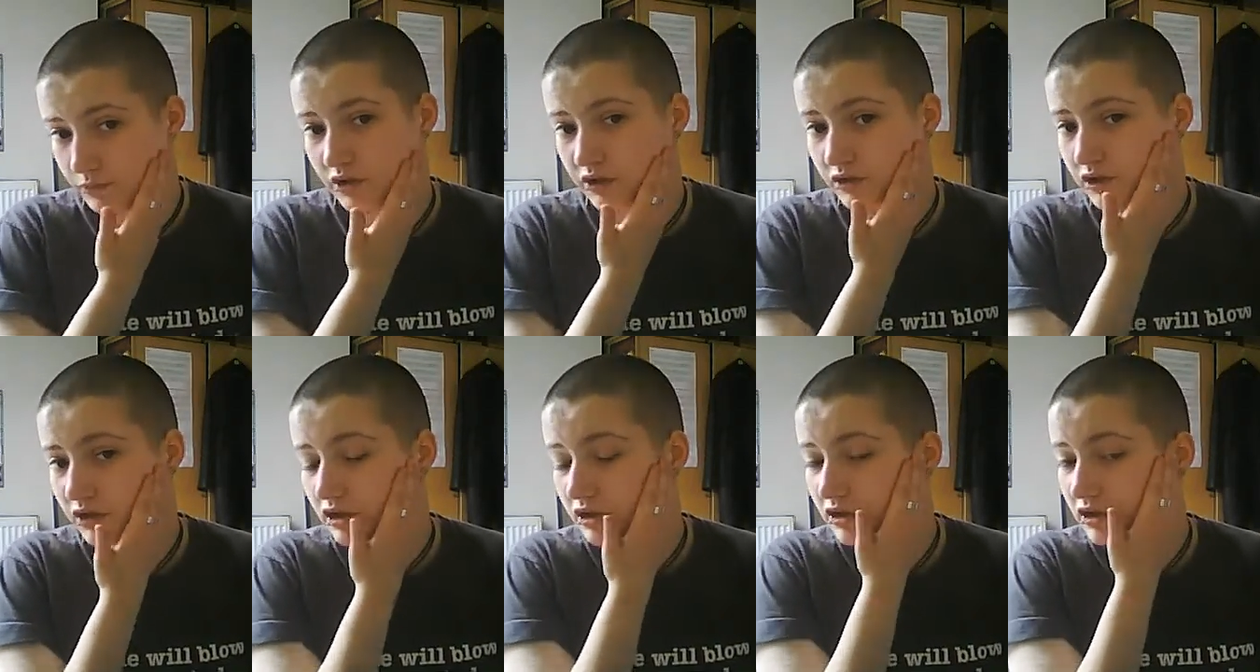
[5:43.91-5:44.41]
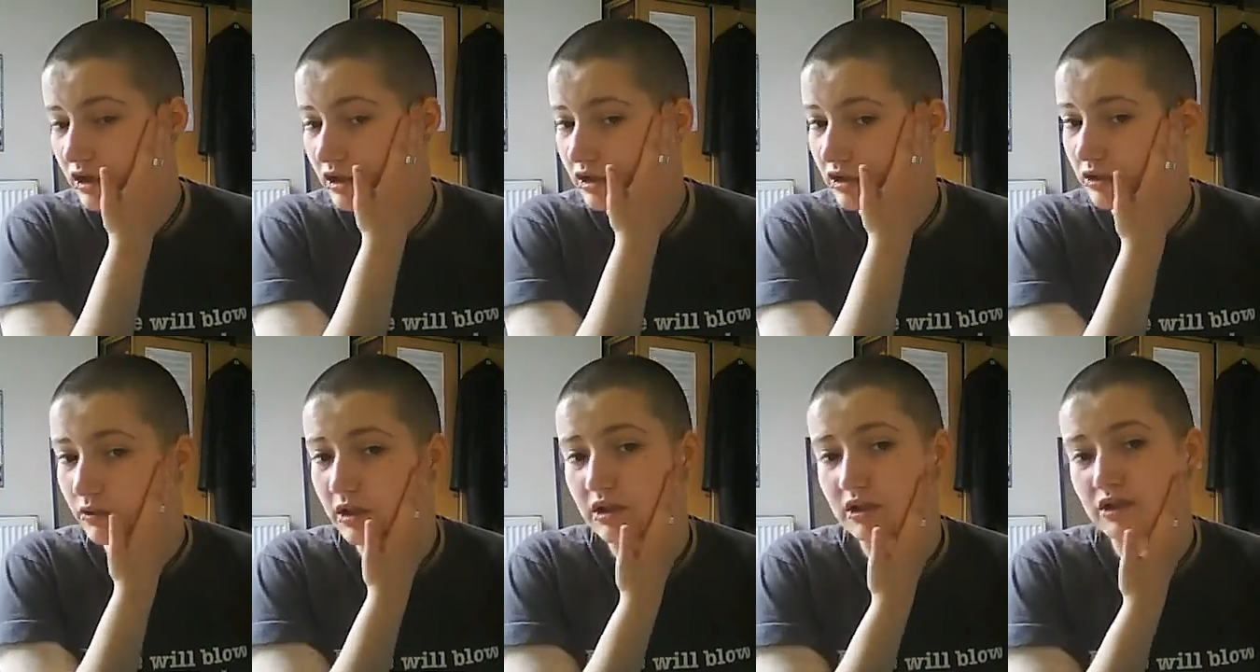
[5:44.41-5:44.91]
Just a
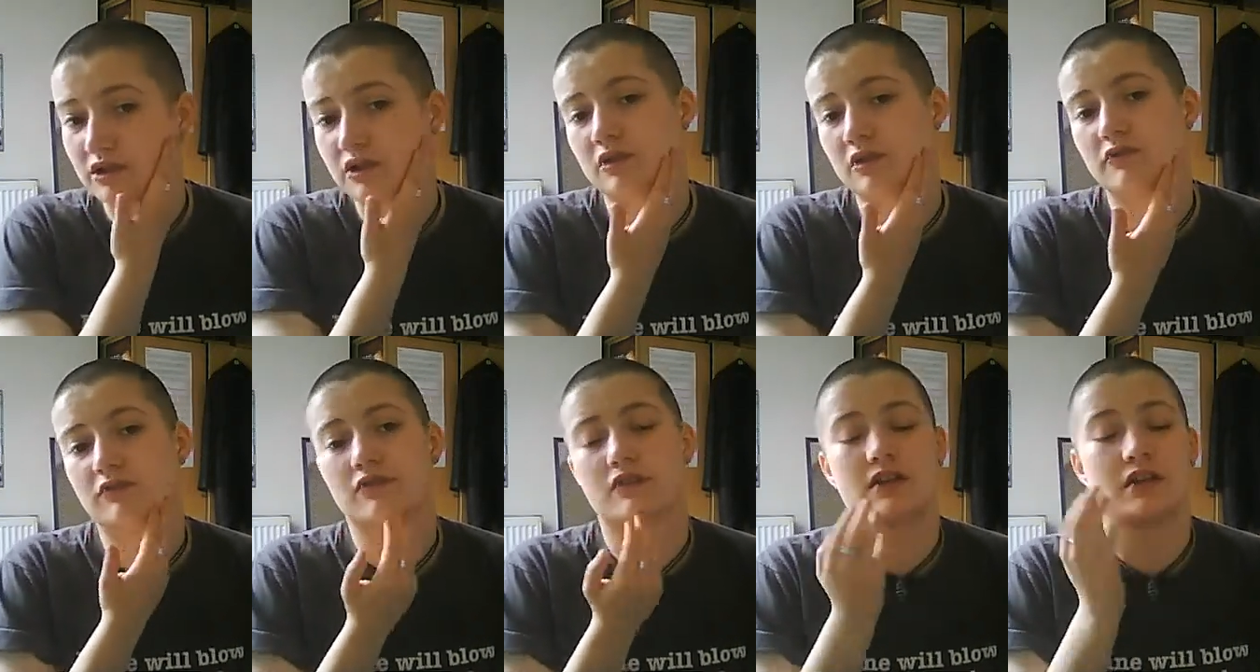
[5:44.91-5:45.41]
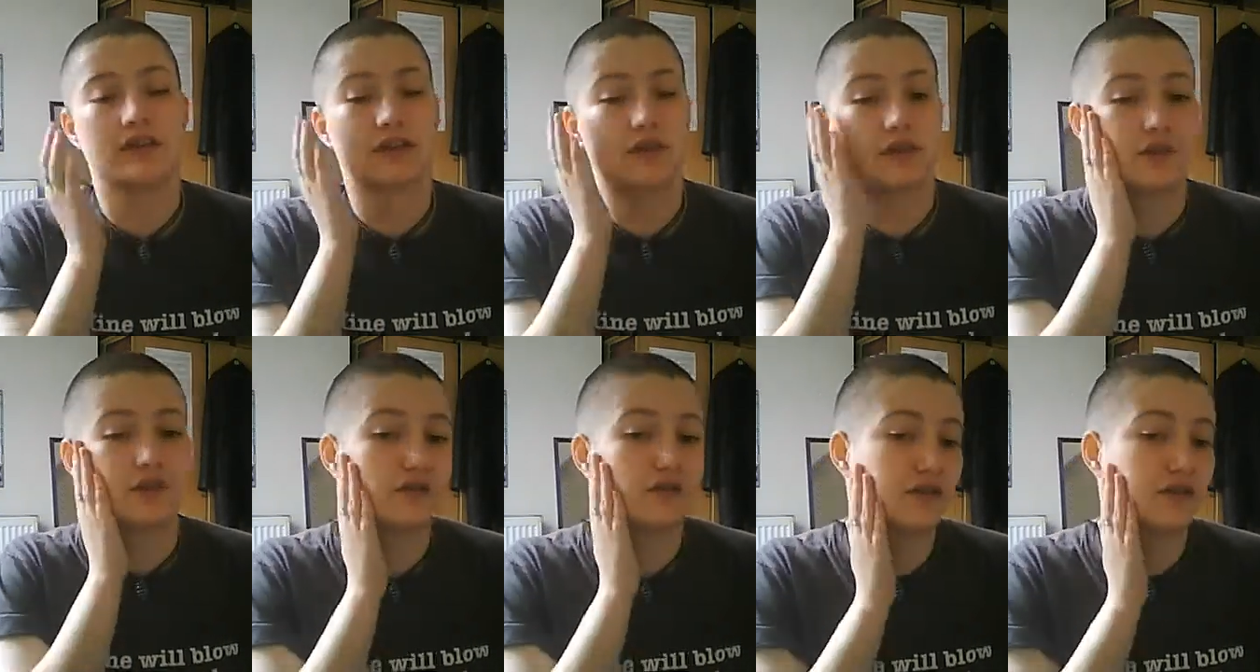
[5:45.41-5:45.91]
continuation of
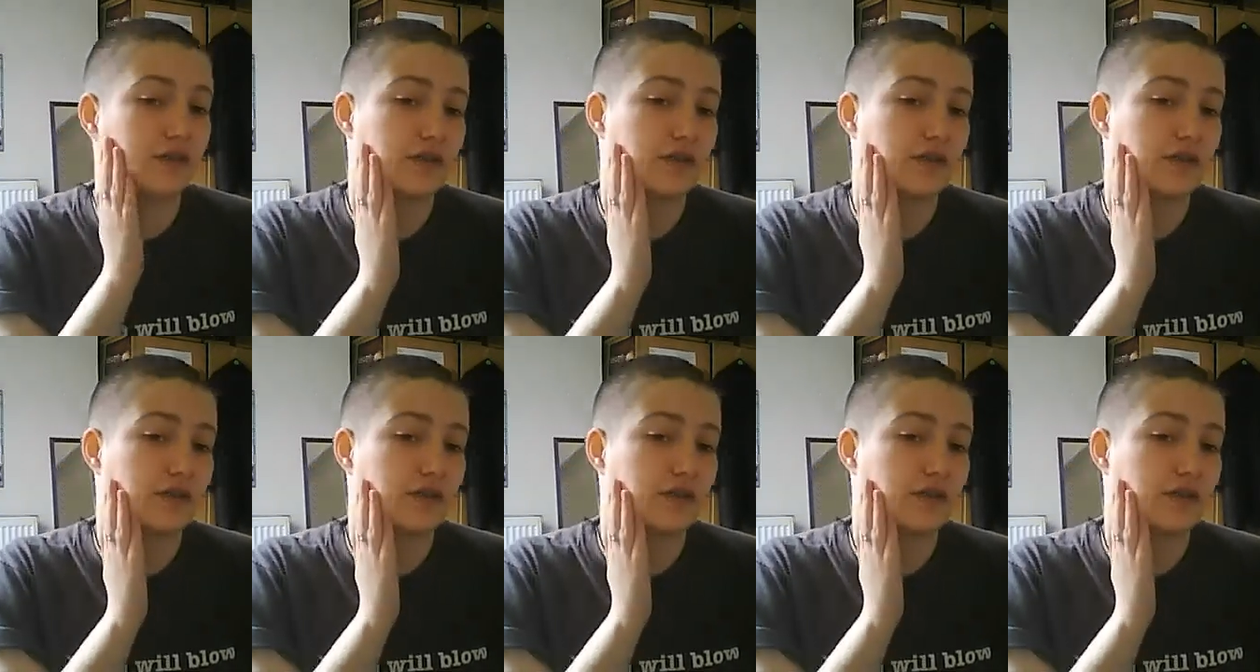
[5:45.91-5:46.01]
this.